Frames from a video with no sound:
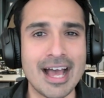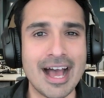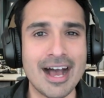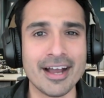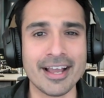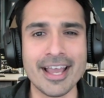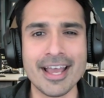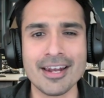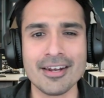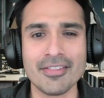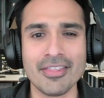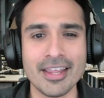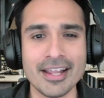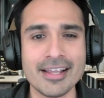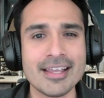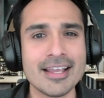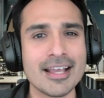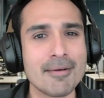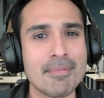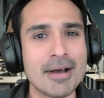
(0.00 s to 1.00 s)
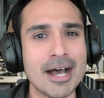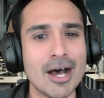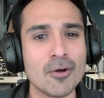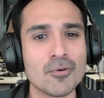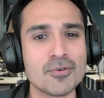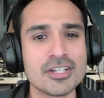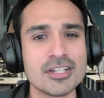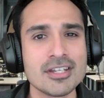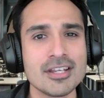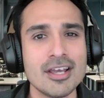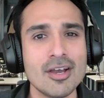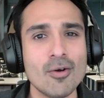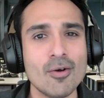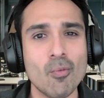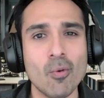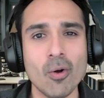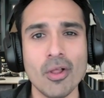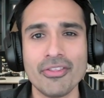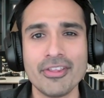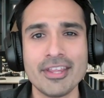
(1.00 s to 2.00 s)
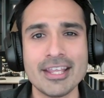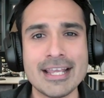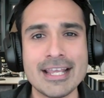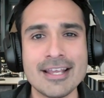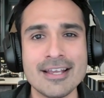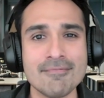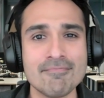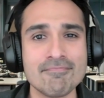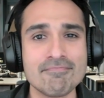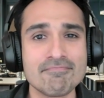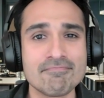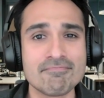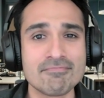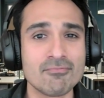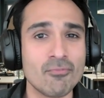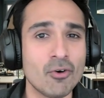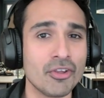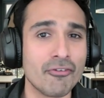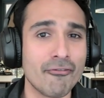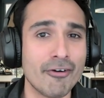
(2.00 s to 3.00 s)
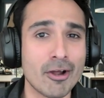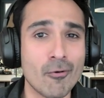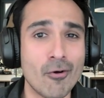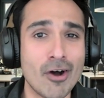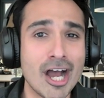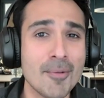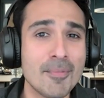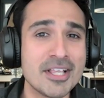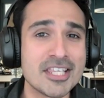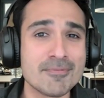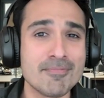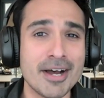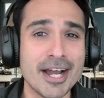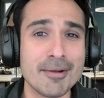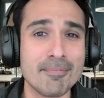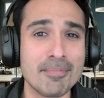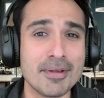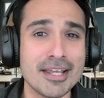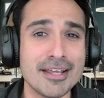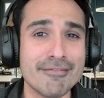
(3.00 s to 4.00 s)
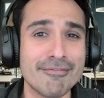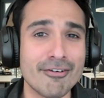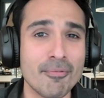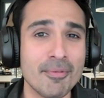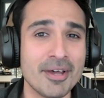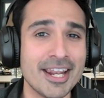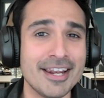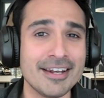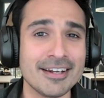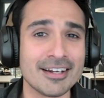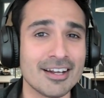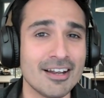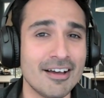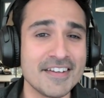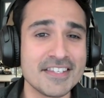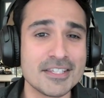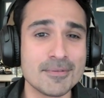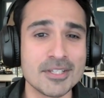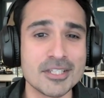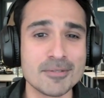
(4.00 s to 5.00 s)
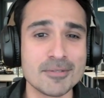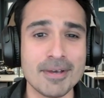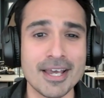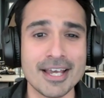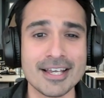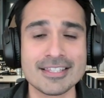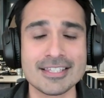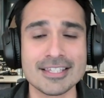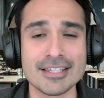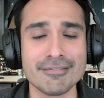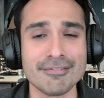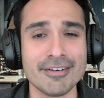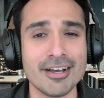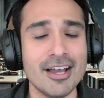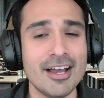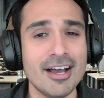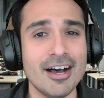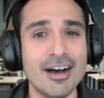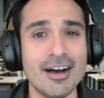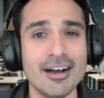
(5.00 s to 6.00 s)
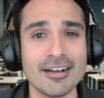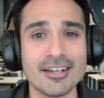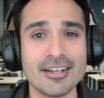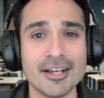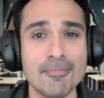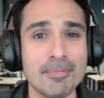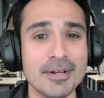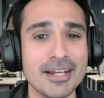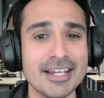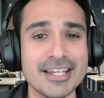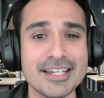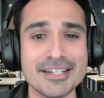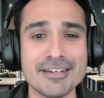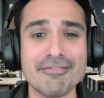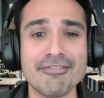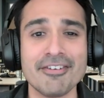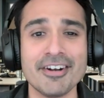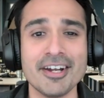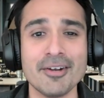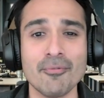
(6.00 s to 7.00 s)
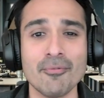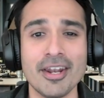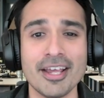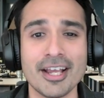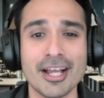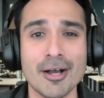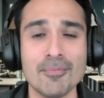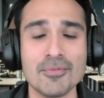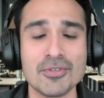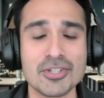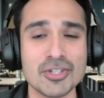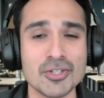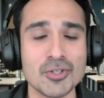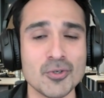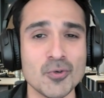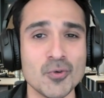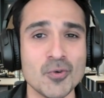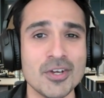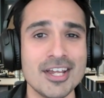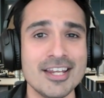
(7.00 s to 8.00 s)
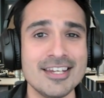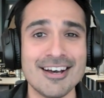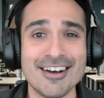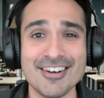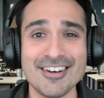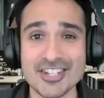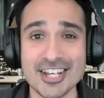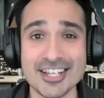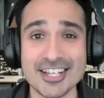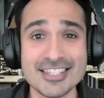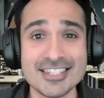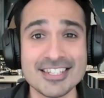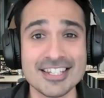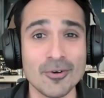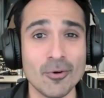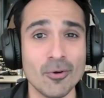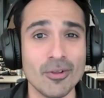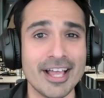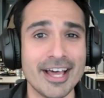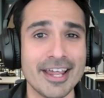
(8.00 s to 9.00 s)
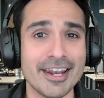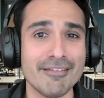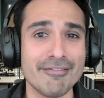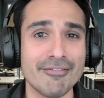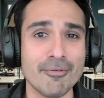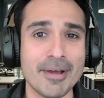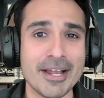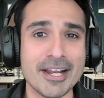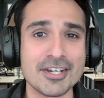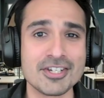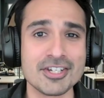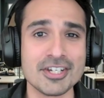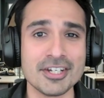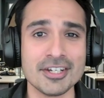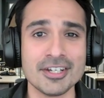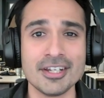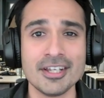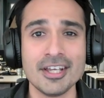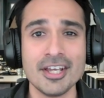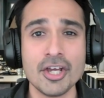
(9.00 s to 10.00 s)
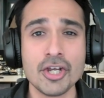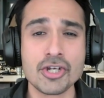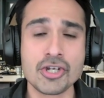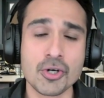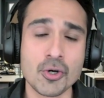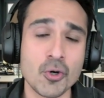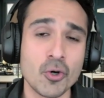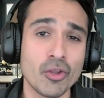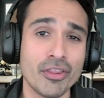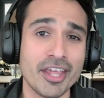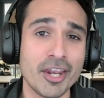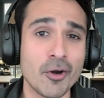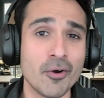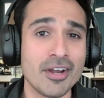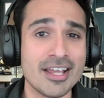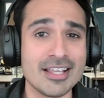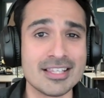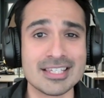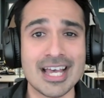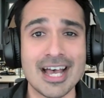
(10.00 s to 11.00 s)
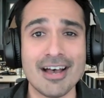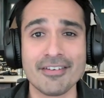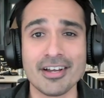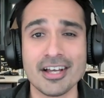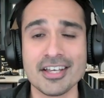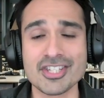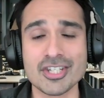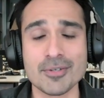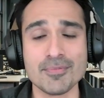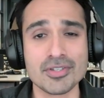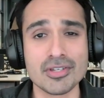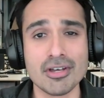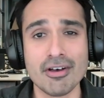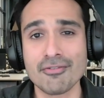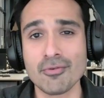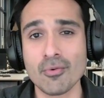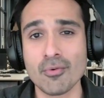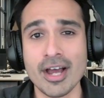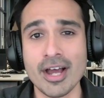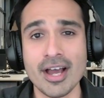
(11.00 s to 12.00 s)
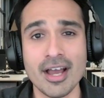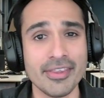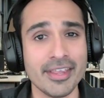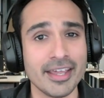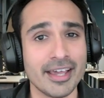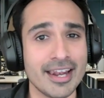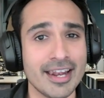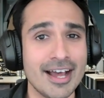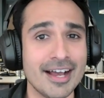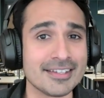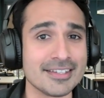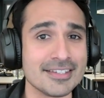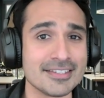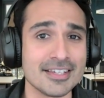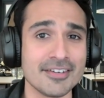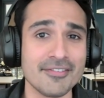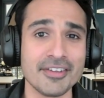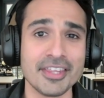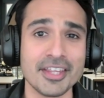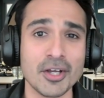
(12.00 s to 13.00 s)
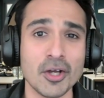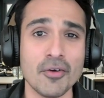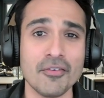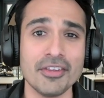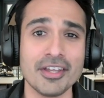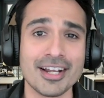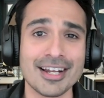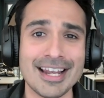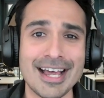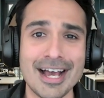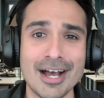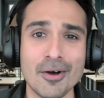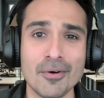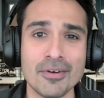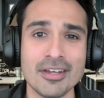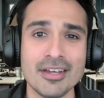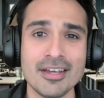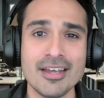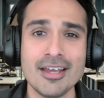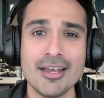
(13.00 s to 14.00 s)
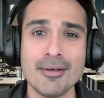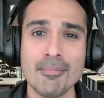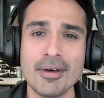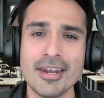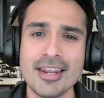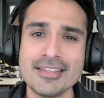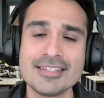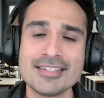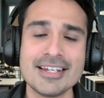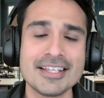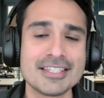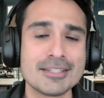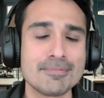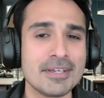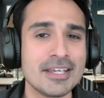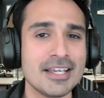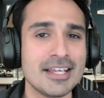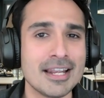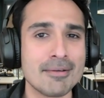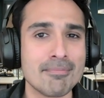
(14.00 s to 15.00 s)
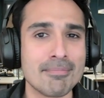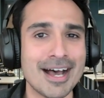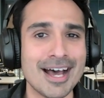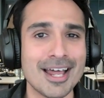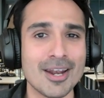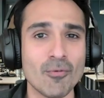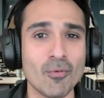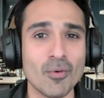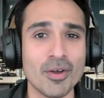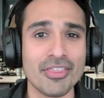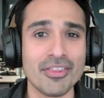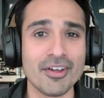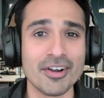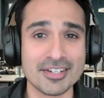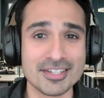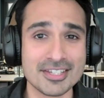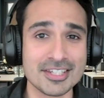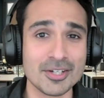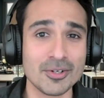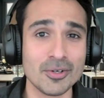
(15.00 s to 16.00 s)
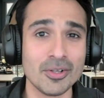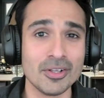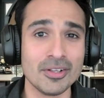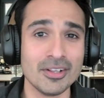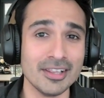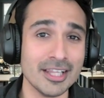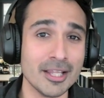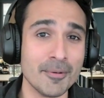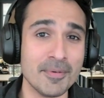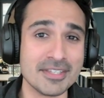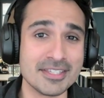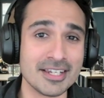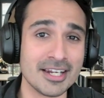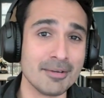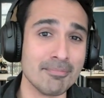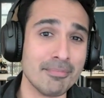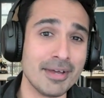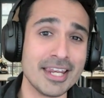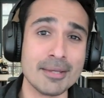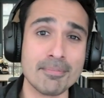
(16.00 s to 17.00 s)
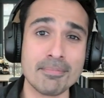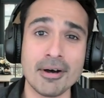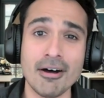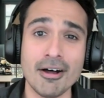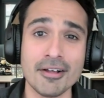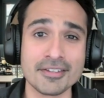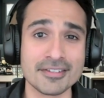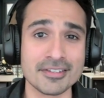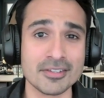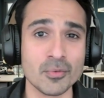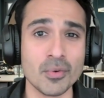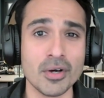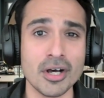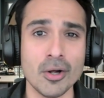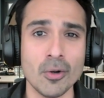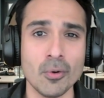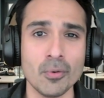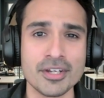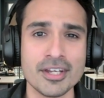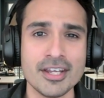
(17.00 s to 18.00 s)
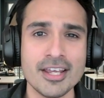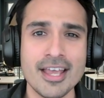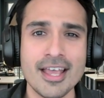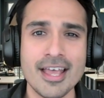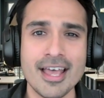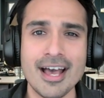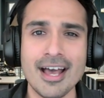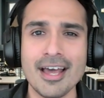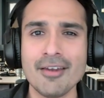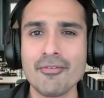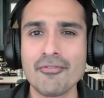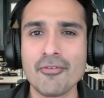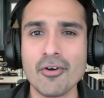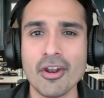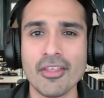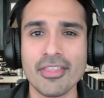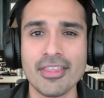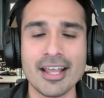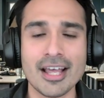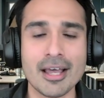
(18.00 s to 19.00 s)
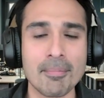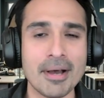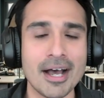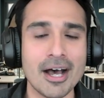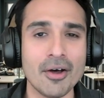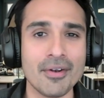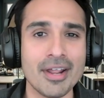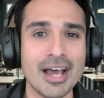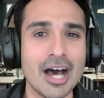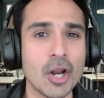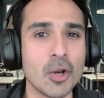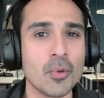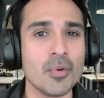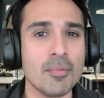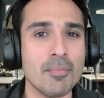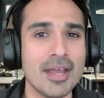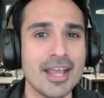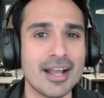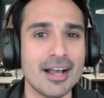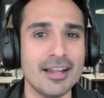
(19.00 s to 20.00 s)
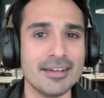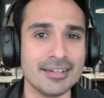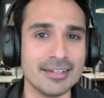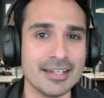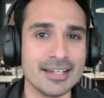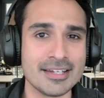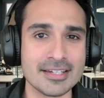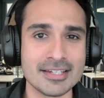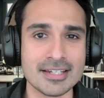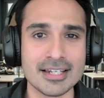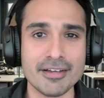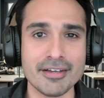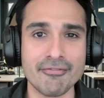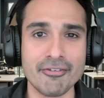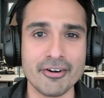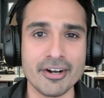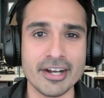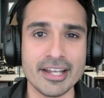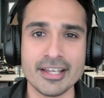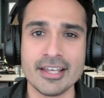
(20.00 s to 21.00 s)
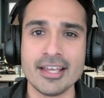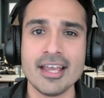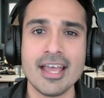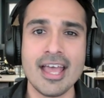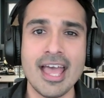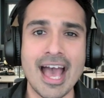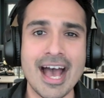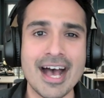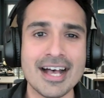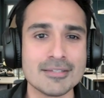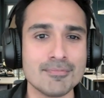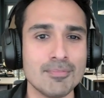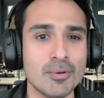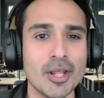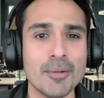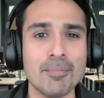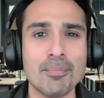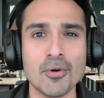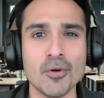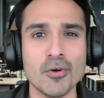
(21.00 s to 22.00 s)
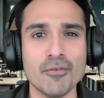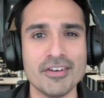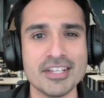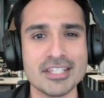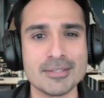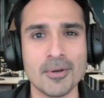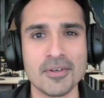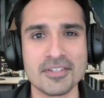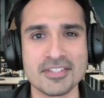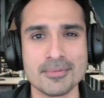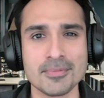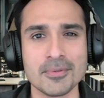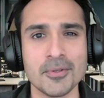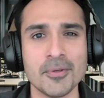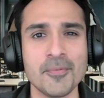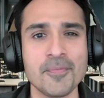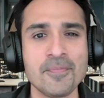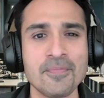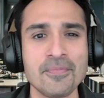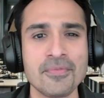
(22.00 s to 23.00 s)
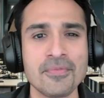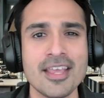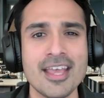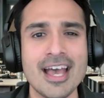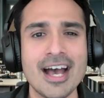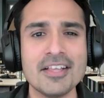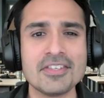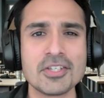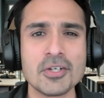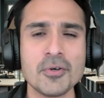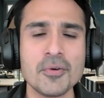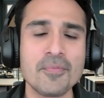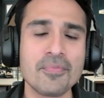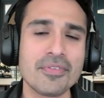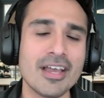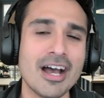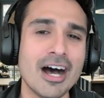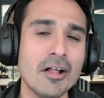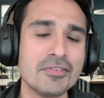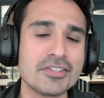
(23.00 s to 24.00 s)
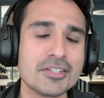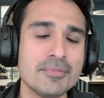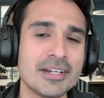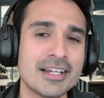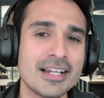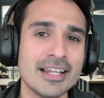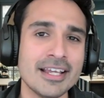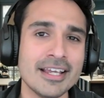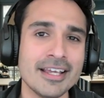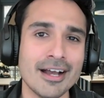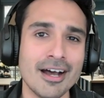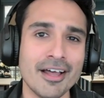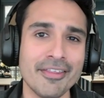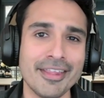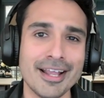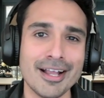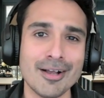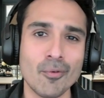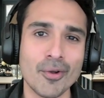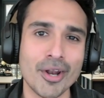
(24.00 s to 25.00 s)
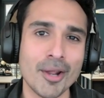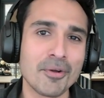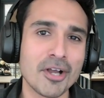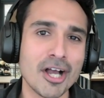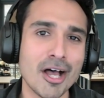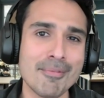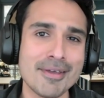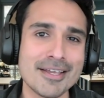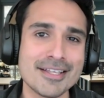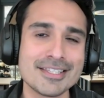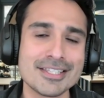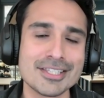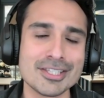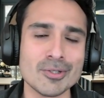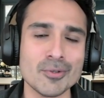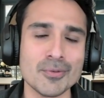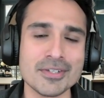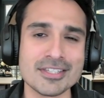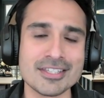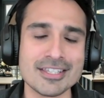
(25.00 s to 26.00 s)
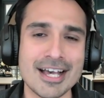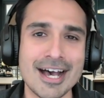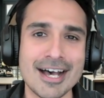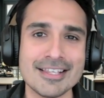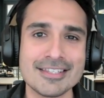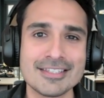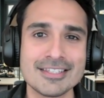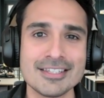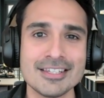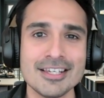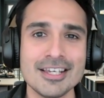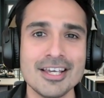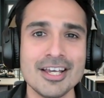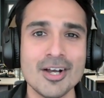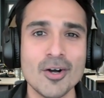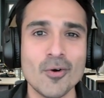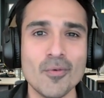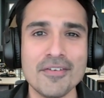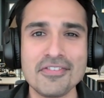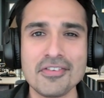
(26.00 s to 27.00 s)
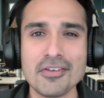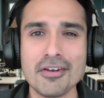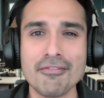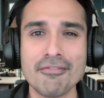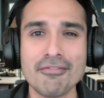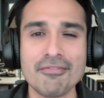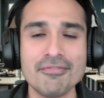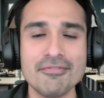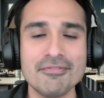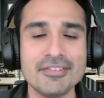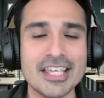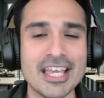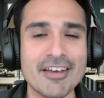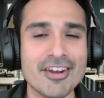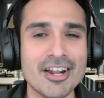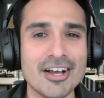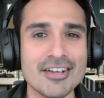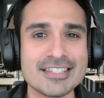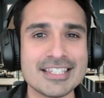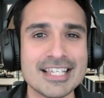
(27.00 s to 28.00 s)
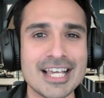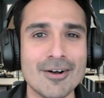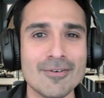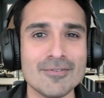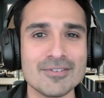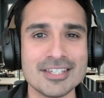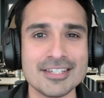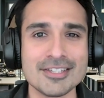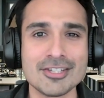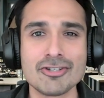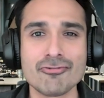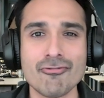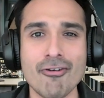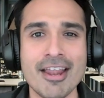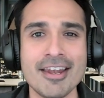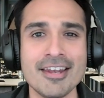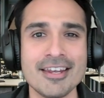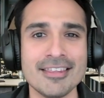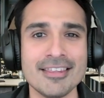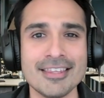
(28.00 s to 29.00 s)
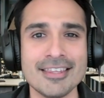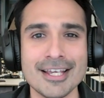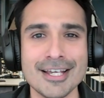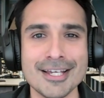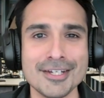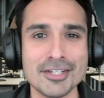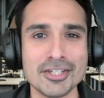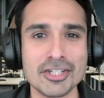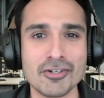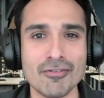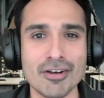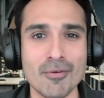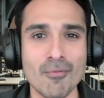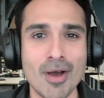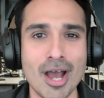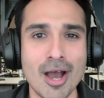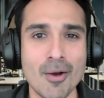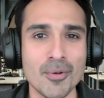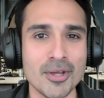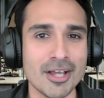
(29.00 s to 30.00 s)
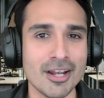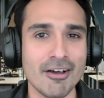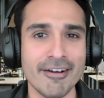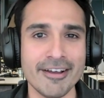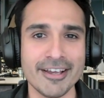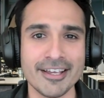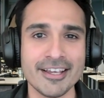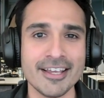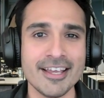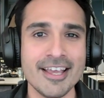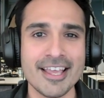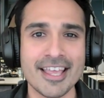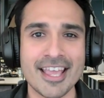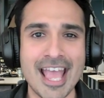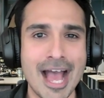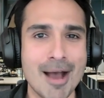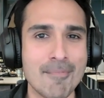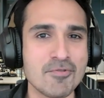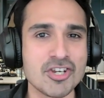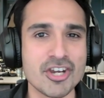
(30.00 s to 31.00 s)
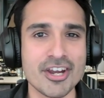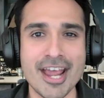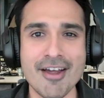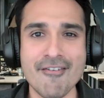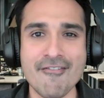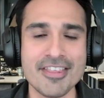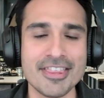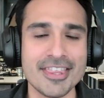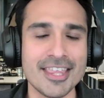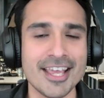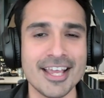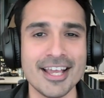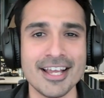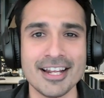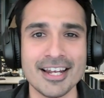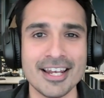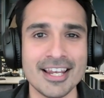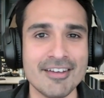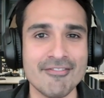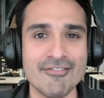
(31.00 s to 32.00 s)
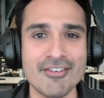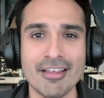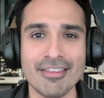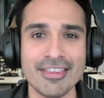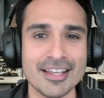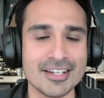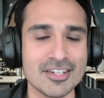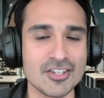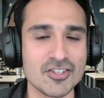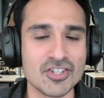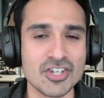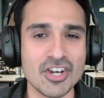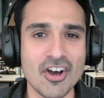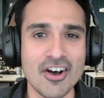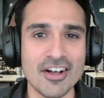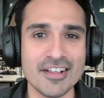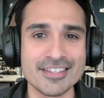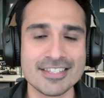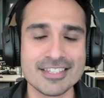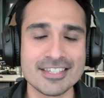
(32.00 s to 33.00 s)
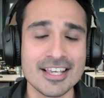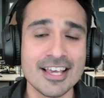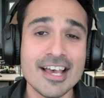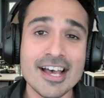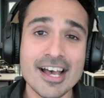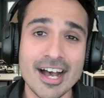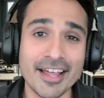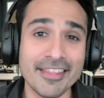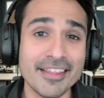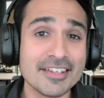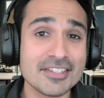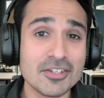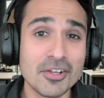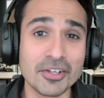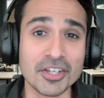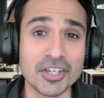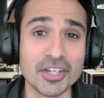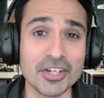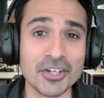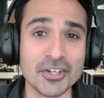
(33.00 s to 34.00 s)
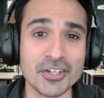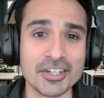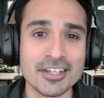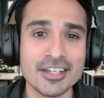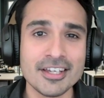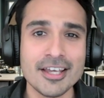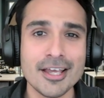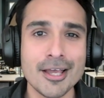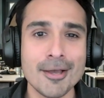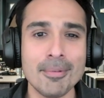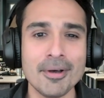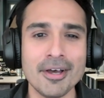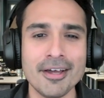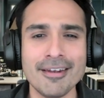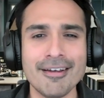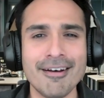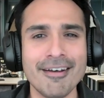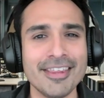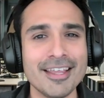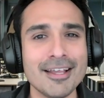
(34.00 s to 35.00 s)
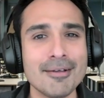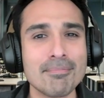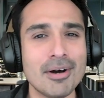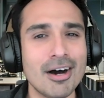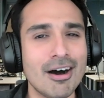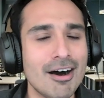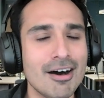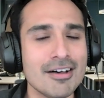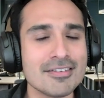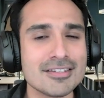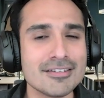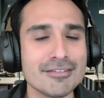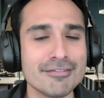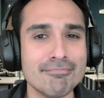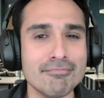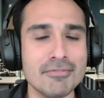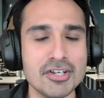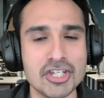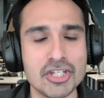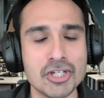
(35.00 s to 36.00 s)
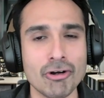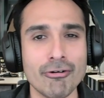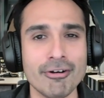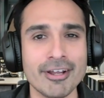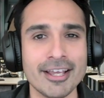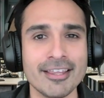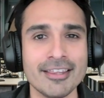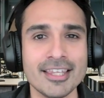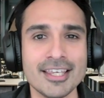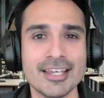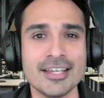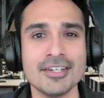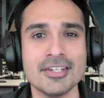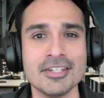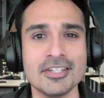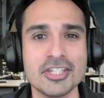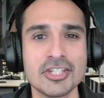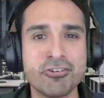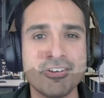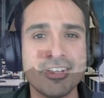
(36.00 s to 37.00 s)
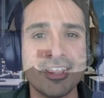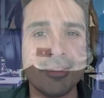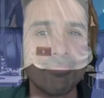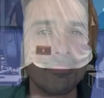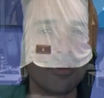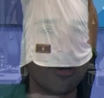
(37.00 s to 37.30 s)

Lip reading: again, thinking about what the what the requirements might be from an end client's perspective are completely different when it comes to digesting all that information. Sure, they don't need to have custom software, they can access everything over the cloud, but internet speed and bandwidth are still limited in many parts of the world, and we've got to think about how do we make our data delivery as bulletproof as possible. And so ultimately, I think what I'm coming to is that we've sort of given ourselves this trend in the industry where we are like, capture everything, leave nothing to chance, and that's all good. But I think part of maturing in the industry and